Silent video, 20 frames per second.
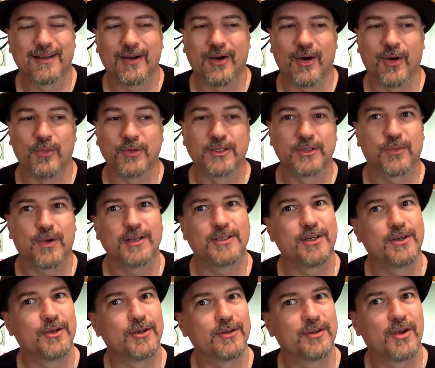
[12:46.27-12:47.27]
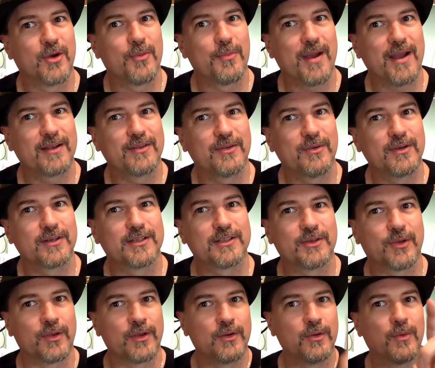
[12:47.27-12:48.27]
Which is why she couldn't go back to it, because
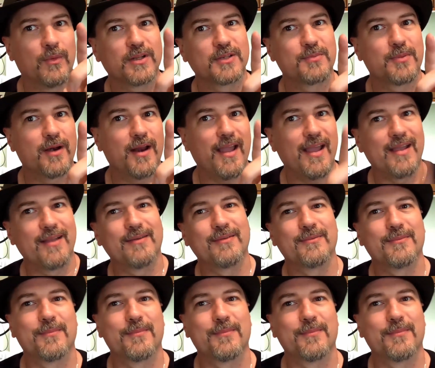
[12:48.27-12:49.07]
she only do it once per day.